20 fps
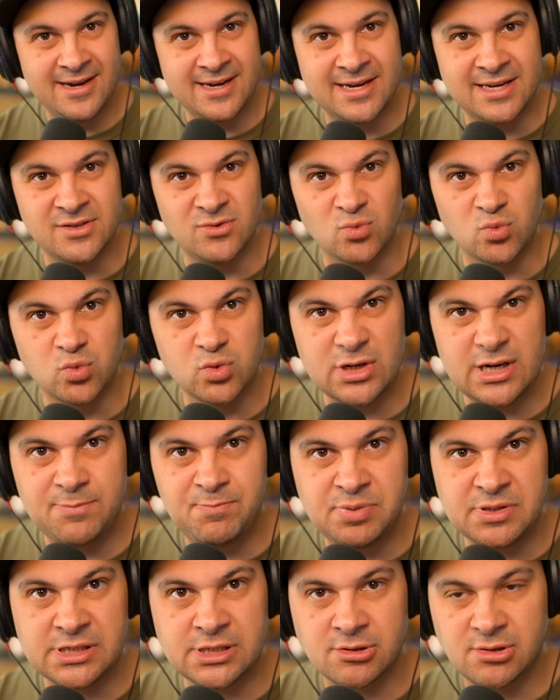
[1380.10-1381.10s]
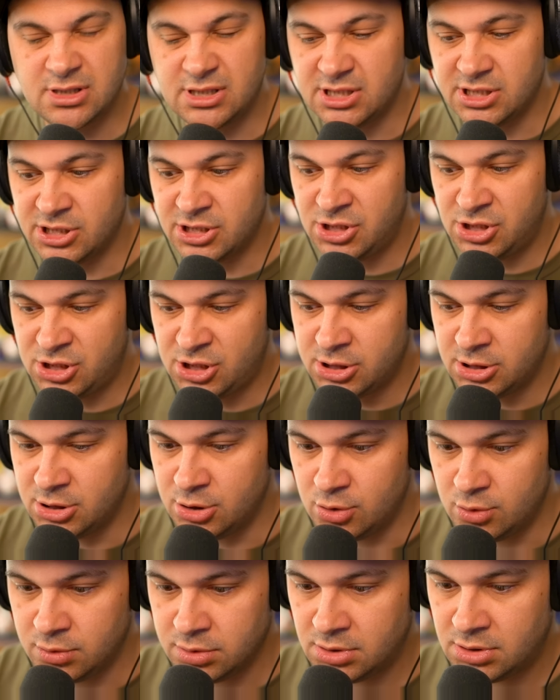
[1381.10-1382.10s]
I can rip out that
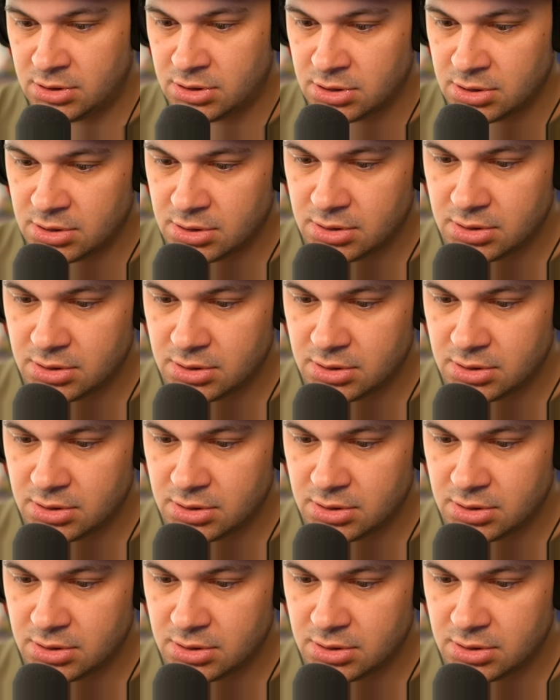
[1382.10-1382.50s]
tooth.